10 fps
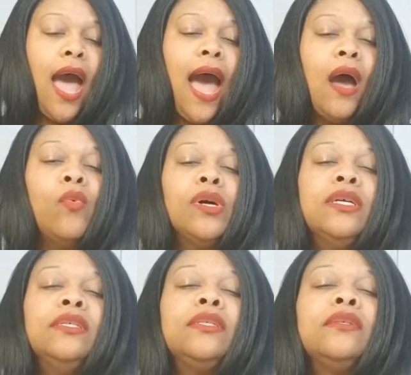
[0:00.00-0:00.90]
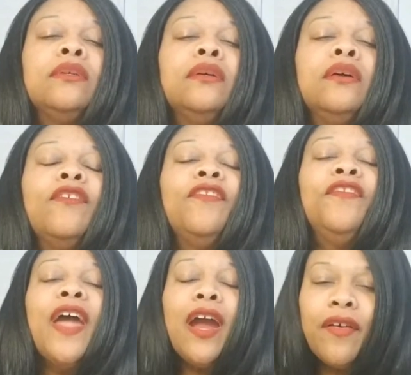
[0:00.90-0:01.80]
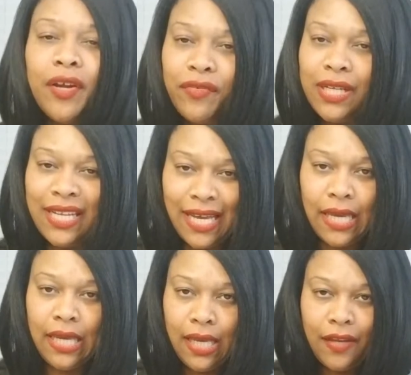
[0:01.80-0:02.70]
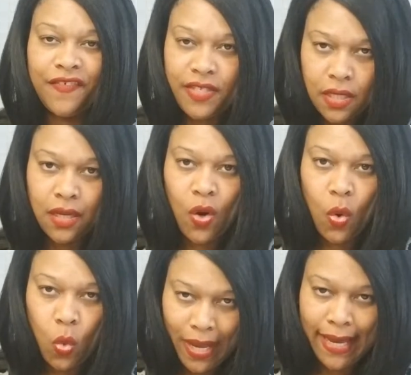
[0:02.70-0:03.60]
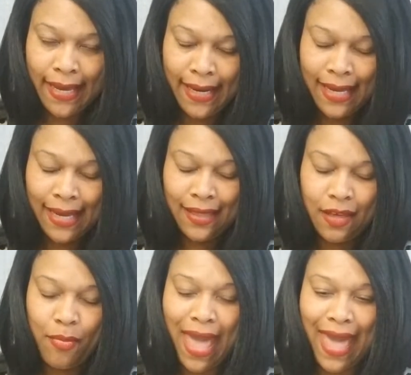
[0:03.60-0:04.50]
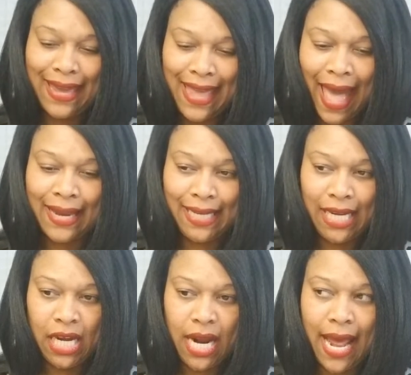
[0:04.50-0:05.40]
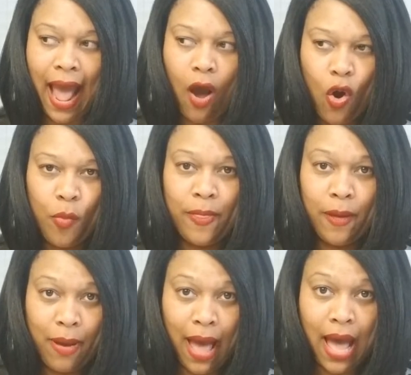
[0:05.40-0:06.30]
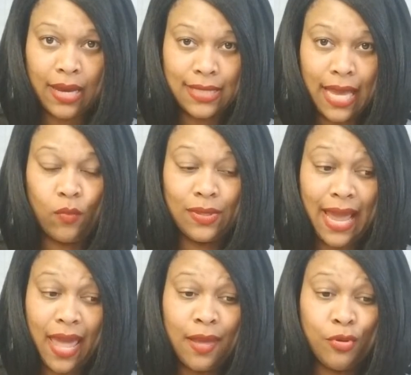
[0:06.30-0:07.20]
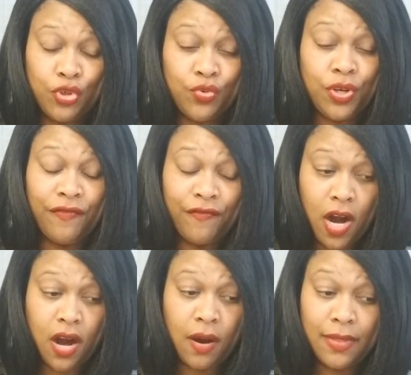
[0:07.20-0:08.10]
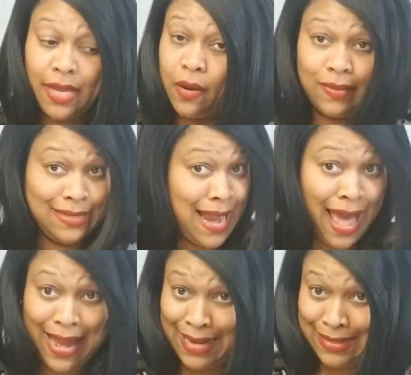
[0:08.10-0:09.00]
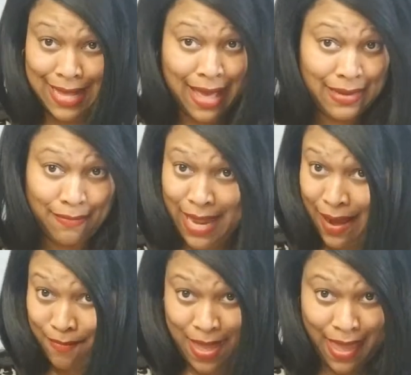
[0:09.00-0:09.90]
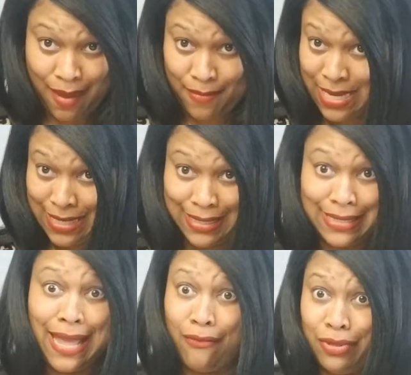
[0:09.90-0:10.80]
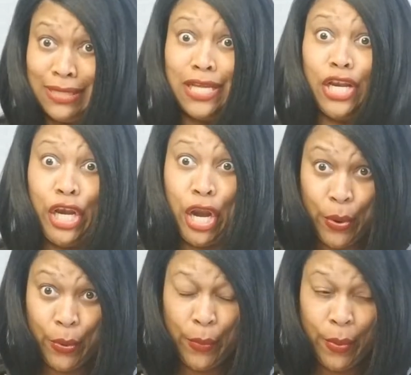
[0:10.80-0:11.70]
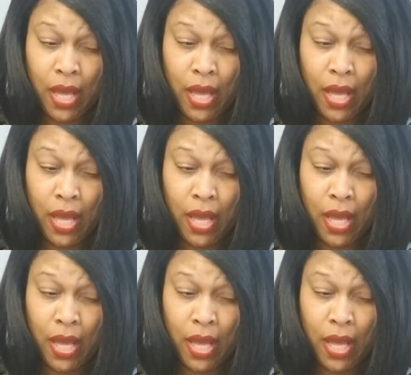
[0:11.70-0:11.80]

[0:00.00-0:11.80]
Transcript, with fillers: I was very relieved when the bag got here and I opened the box and was able to confirm that it was not a solid black bag because that was a no.